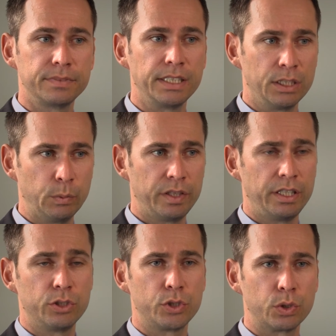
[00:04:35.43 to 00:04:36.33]
dealing with
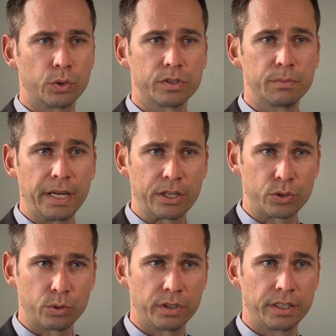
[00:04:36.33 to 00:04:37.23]
the insurer to make
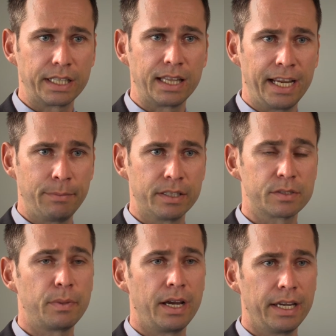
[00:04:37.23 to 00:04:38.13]
sure that the claim
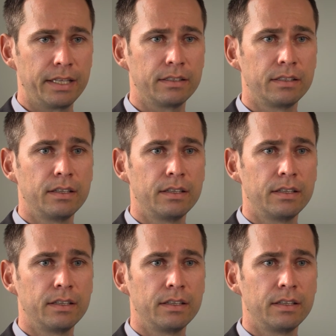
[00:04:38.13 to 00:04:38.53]
gets paid